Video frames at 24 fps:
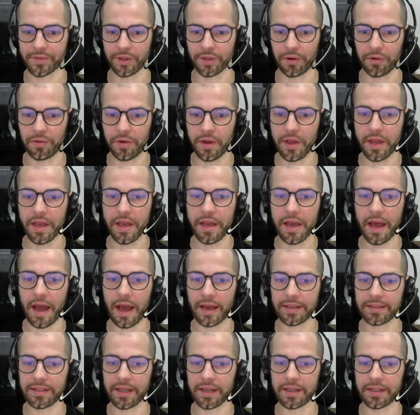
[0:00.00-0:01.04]
So
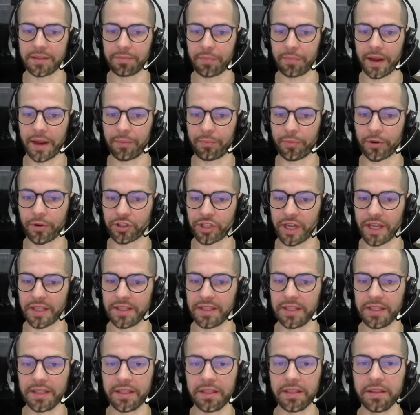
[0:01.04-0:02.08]
I started by
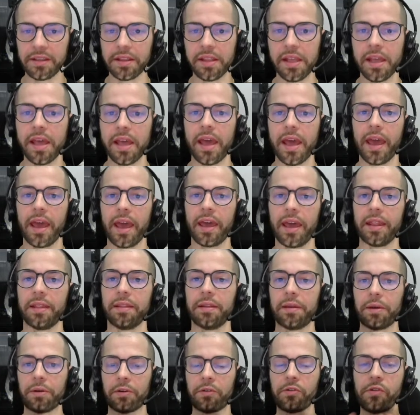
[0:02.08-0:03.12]
projecting it
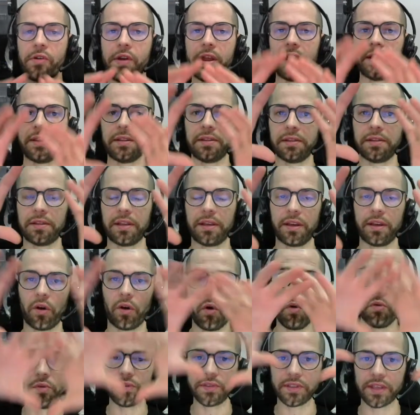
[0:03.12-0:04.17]
and creating the
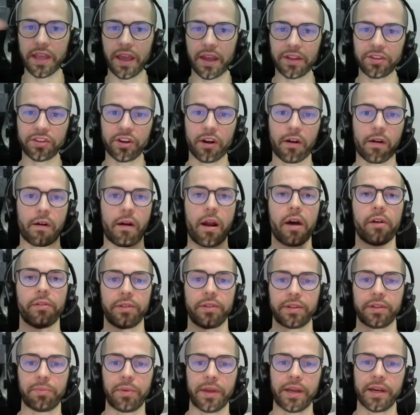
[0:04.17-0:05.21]
whole sketch
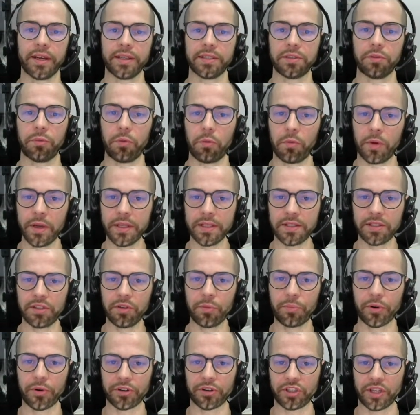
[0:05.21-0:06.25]
around it, because
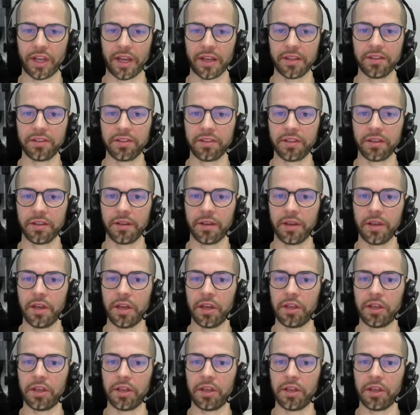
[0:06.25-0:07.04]
once you project,